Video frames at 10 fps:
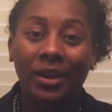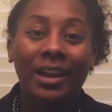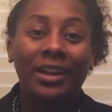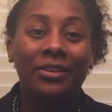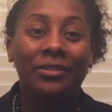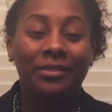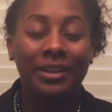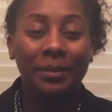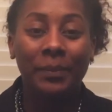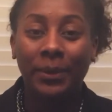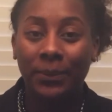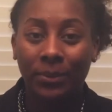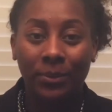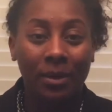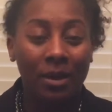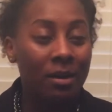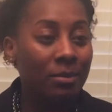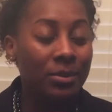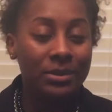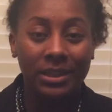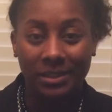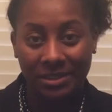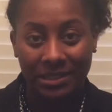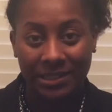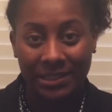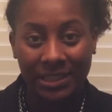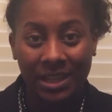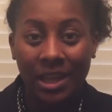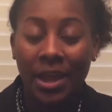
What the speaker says: I can read people almost instantly.